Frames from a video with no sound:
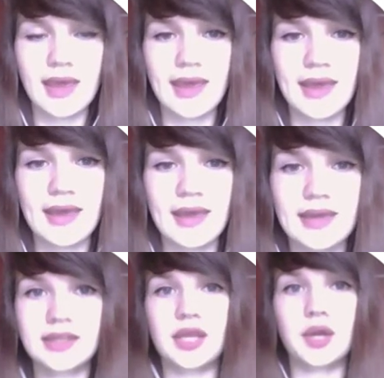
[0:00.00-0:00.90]

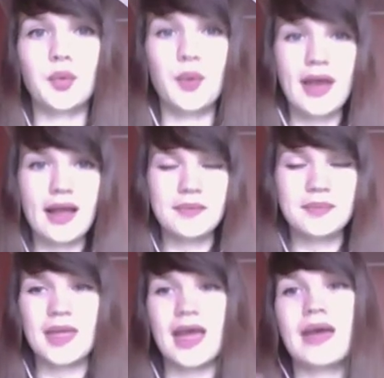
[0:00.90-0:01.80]
And here we
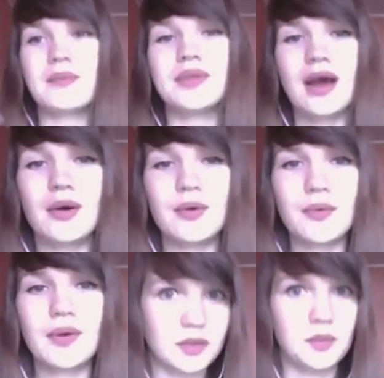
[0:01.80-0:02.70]
are. I'm
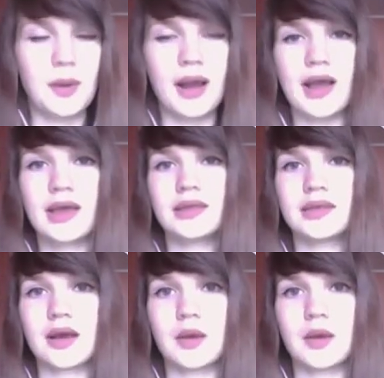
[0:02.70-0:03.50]
now in my